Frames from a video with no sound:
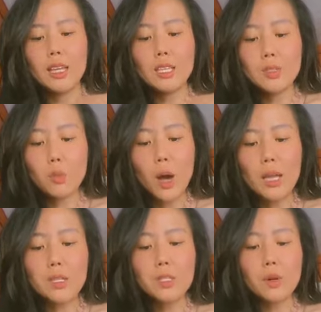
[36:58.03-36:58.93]
This is
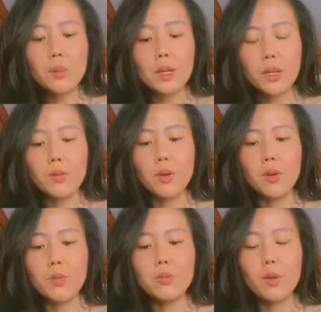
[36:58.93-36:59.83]
why it's so
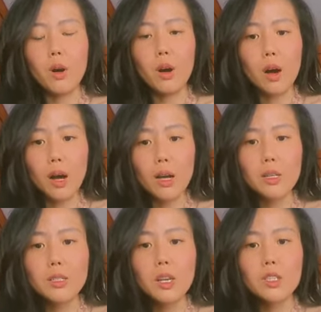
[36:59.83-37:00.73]
meaningful for
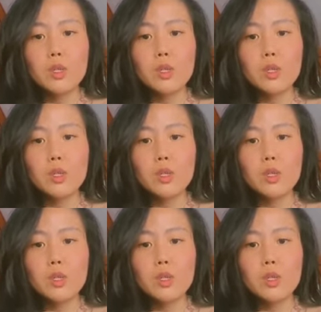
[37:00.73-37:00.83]
us